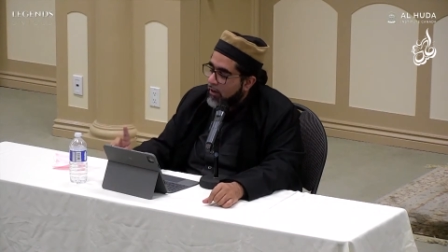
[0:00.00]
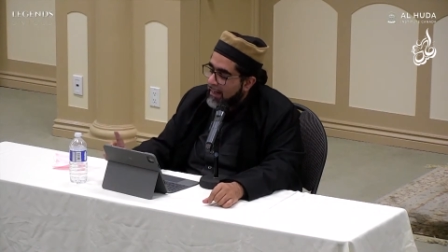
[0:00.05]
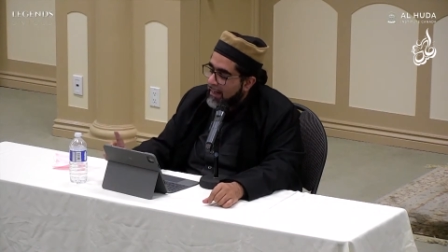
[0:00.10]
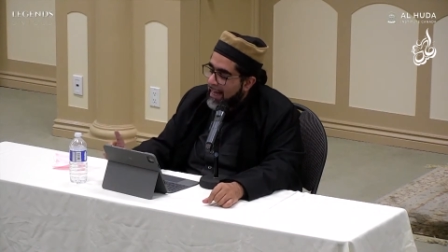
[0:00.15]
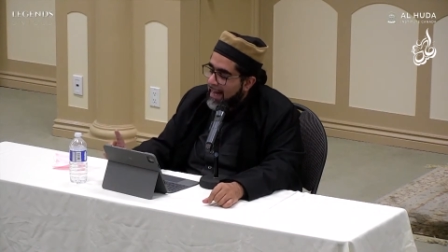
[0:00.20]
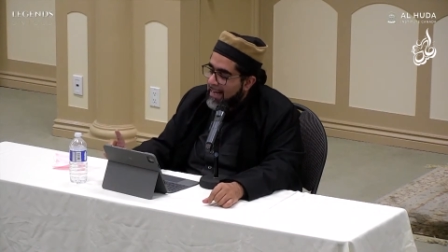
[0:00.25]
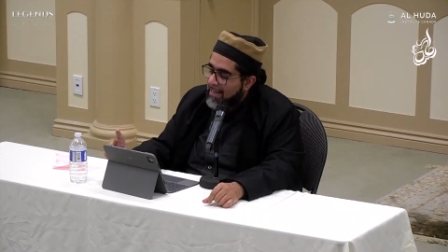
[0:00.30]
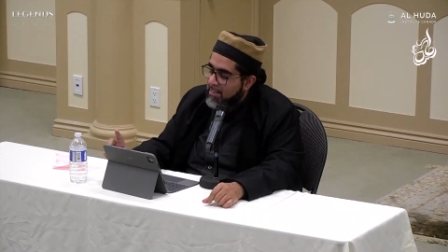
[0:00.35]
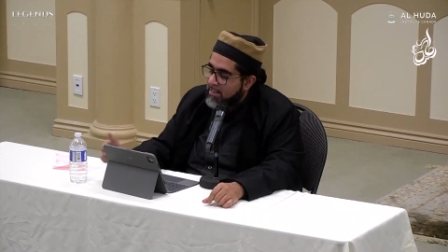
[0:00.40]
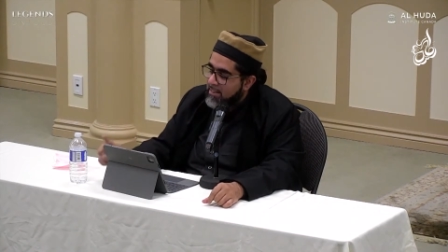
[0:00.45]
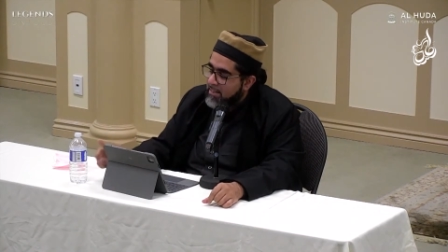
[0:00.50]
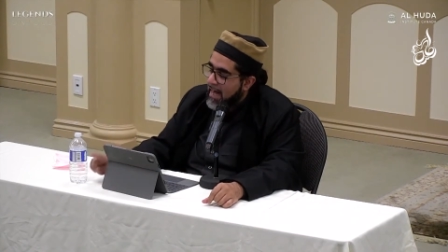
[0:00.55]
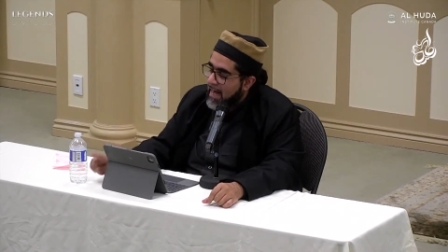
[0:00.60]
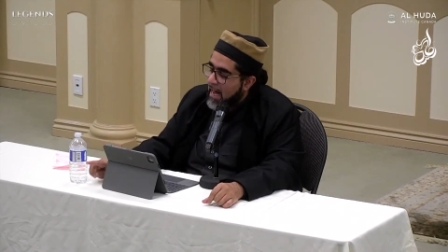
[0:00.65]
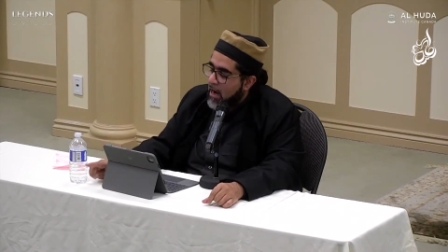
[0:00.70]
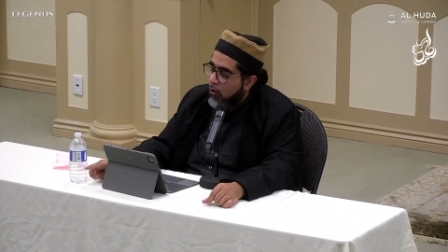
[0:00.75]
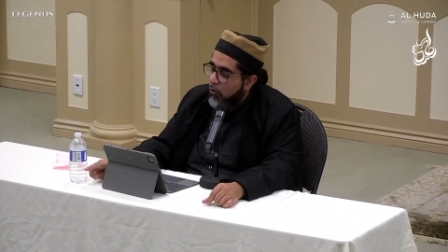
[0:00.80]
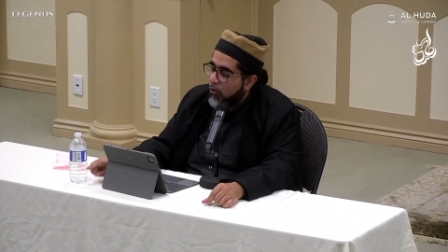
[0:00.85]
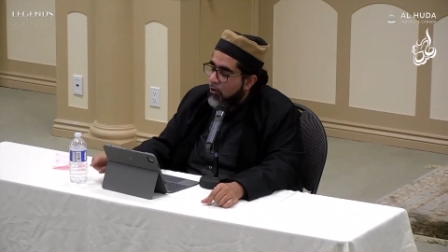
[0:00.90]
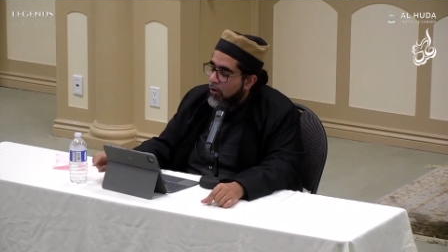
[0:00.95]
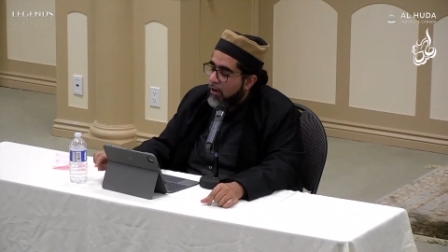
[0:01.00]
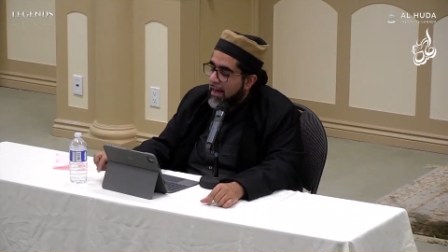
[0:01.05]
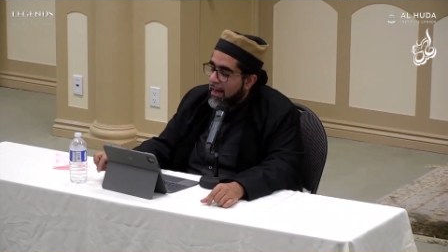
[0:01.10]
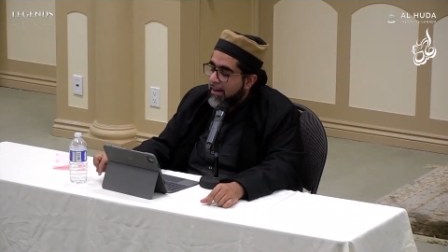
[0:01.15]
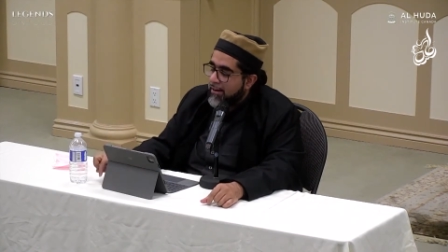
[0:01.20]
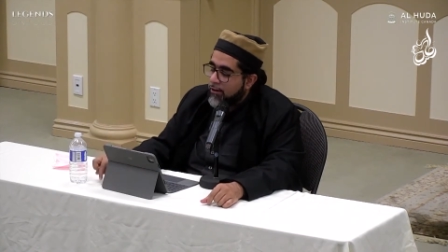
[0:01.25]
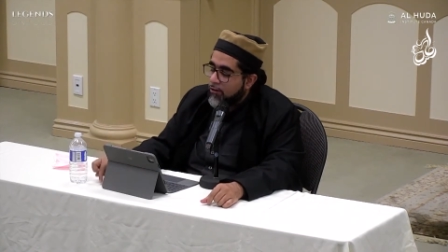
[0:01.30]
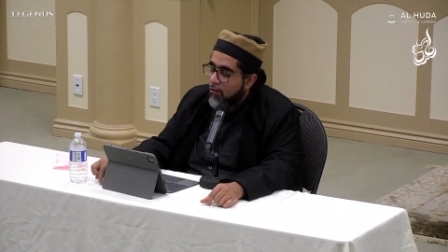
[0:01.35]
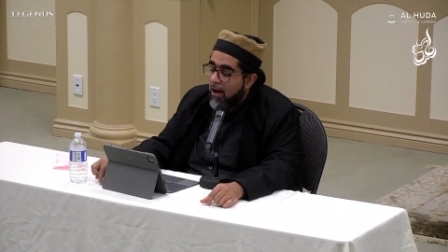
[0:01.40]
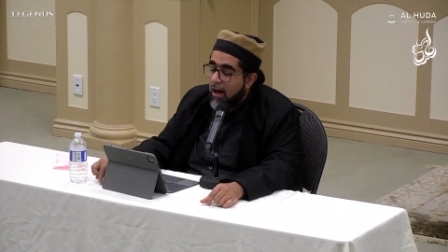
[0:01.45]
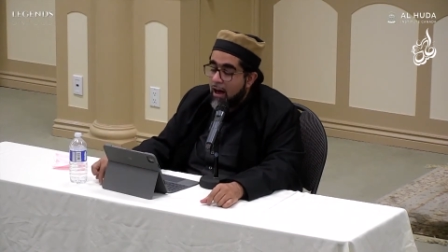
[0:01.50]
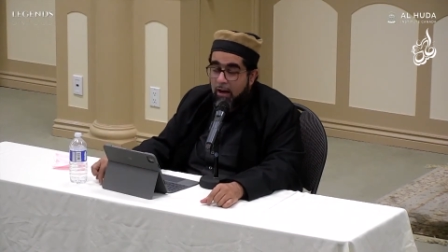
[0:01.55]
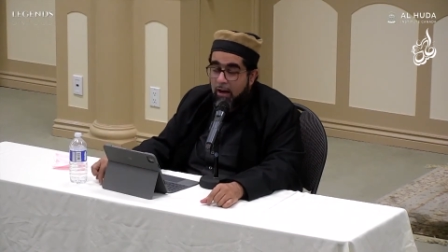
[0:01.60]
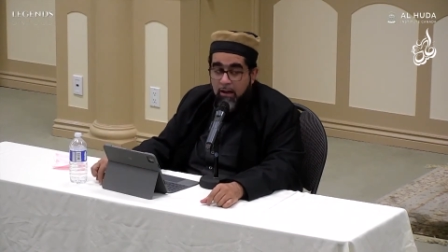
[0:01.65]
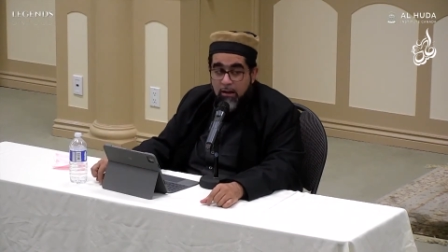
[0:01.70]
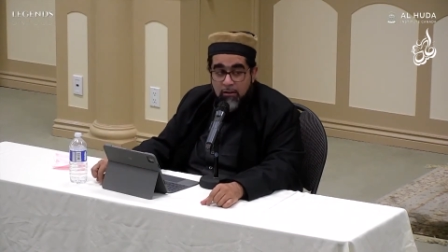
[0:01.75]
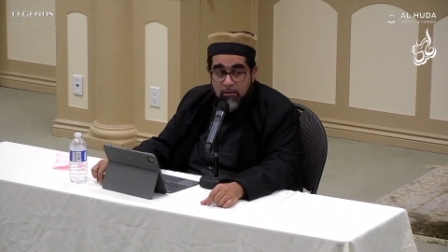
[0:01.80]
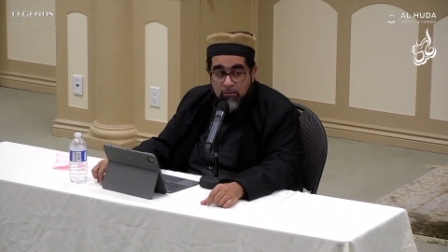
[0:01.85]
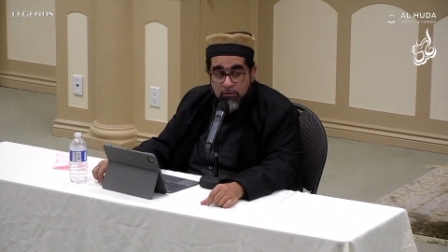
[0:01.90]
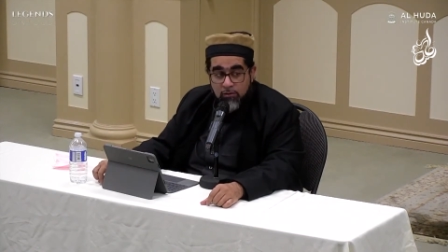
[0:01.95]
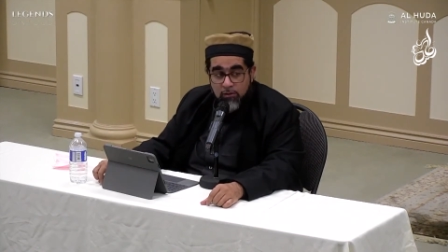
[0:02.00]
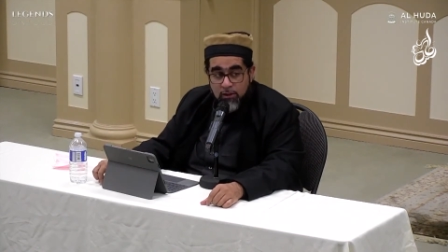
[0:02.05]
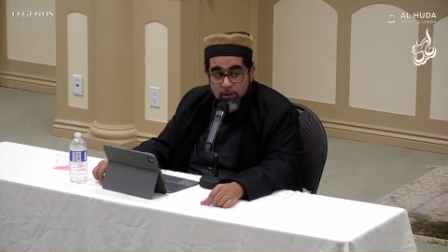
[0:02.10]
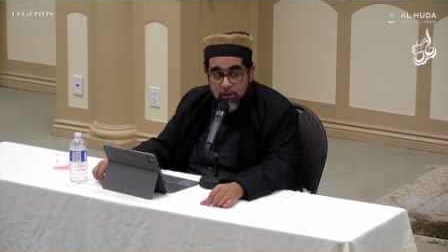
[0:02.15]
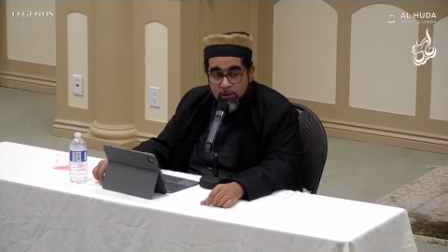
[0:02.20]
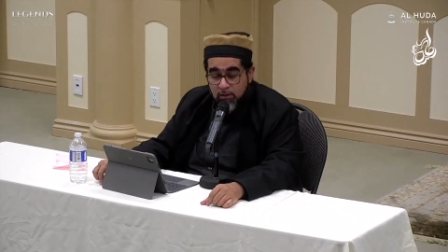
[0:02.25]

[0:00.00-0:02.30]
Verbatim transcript: last hour had arrived.